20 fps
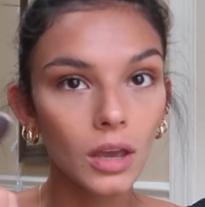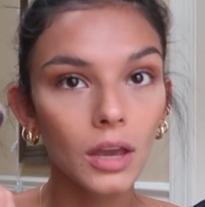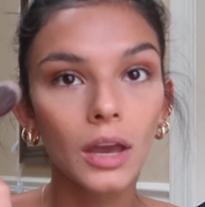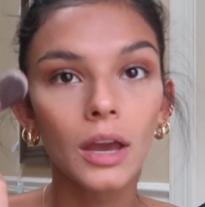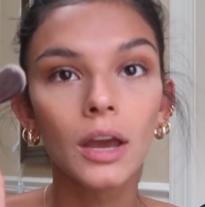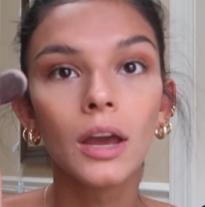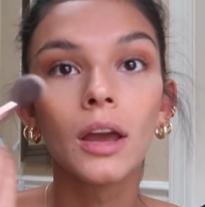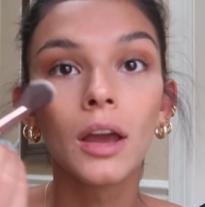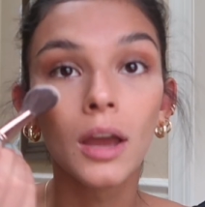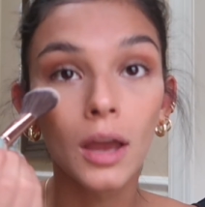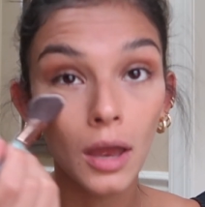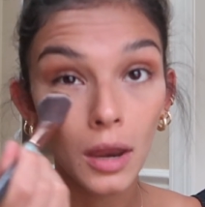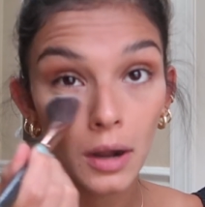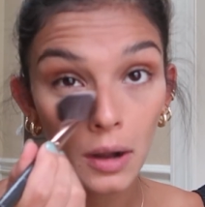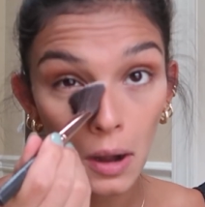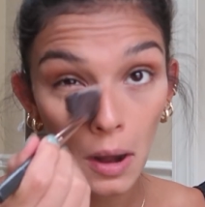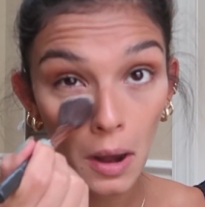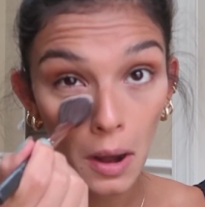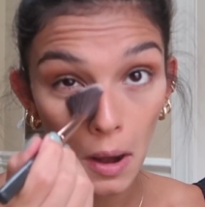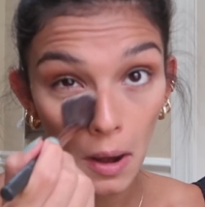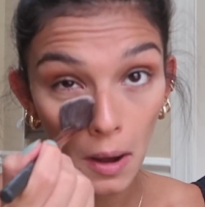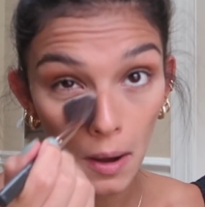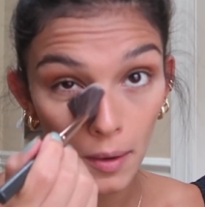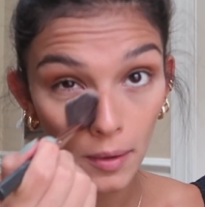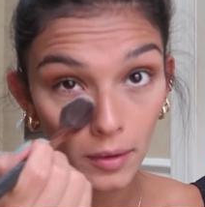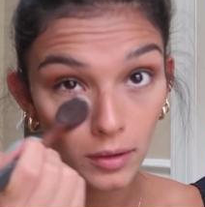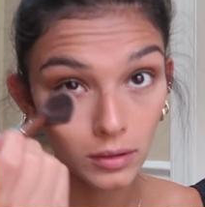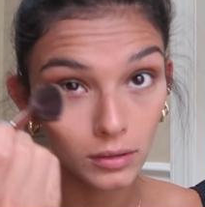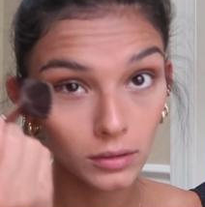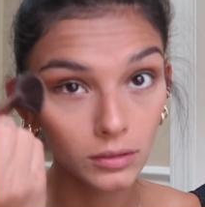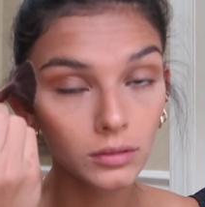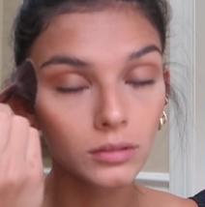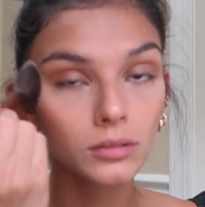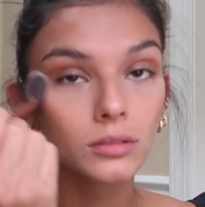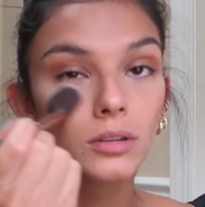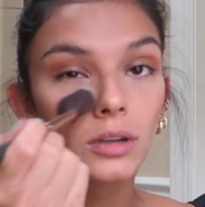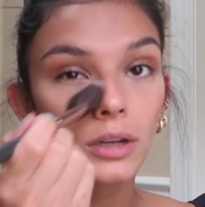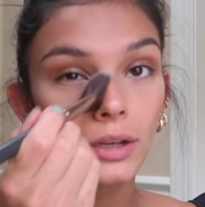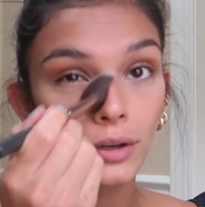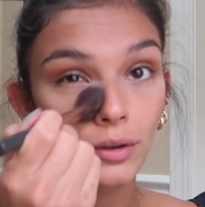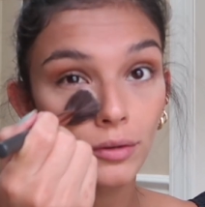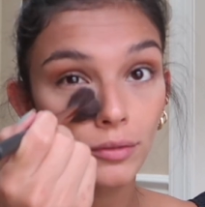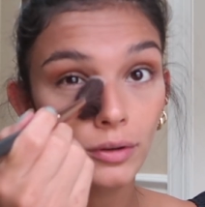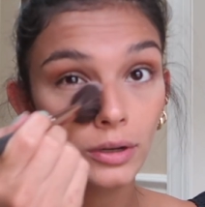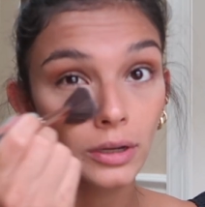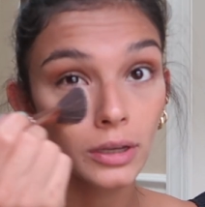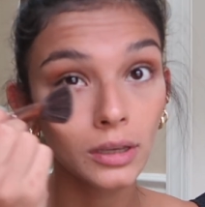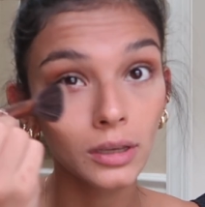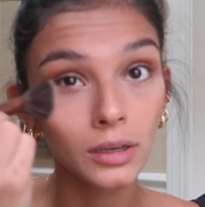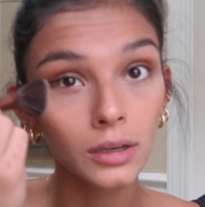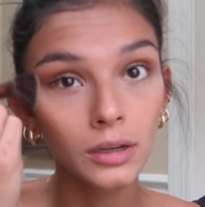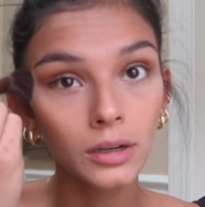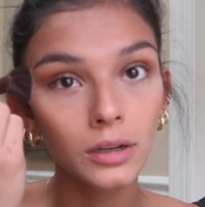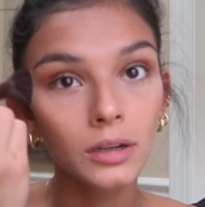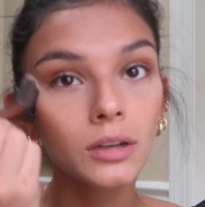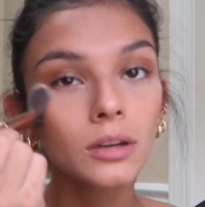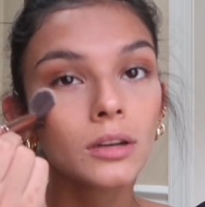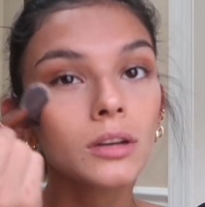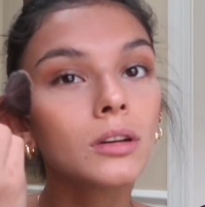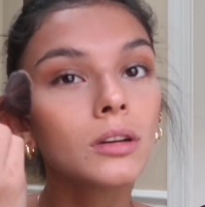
and right over here.